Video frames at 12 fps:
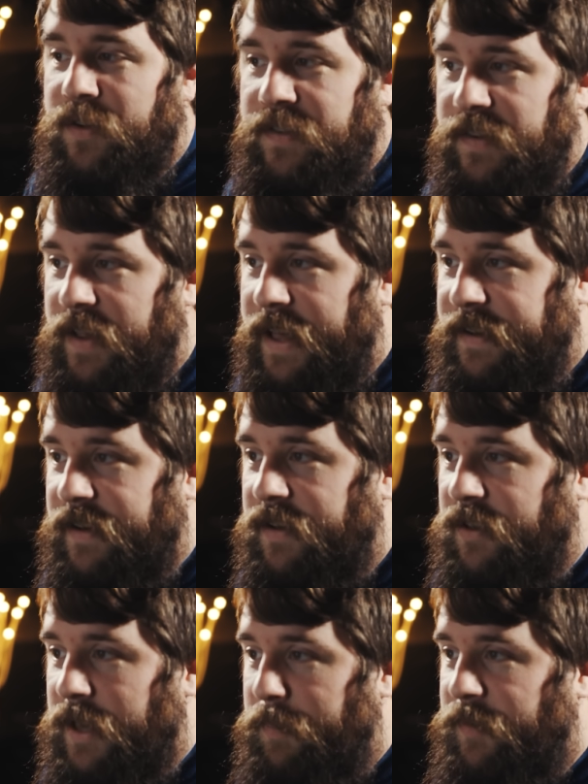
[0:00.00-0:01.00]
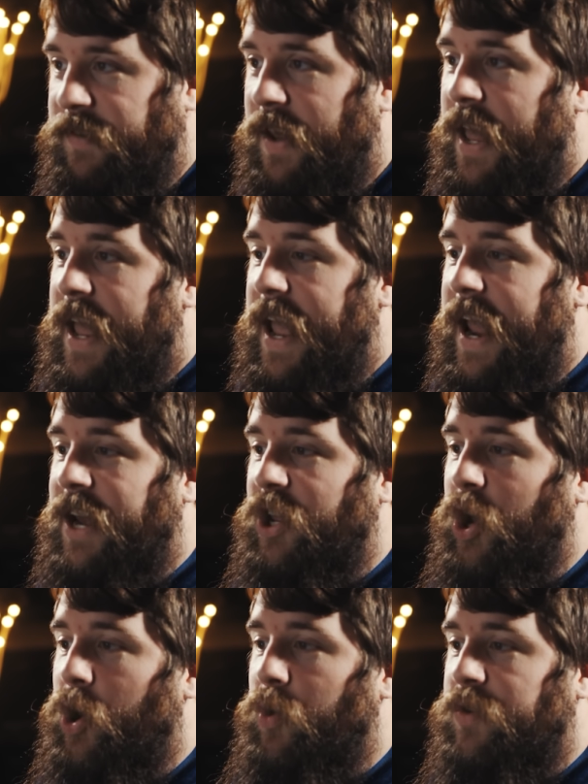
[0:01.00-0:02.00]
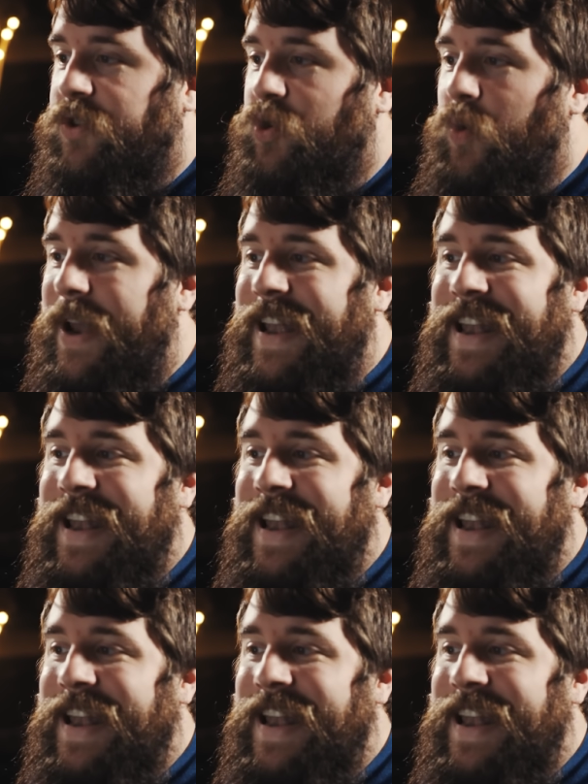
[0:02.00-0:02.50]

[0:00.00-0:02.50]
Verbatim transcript: your selected clips and go to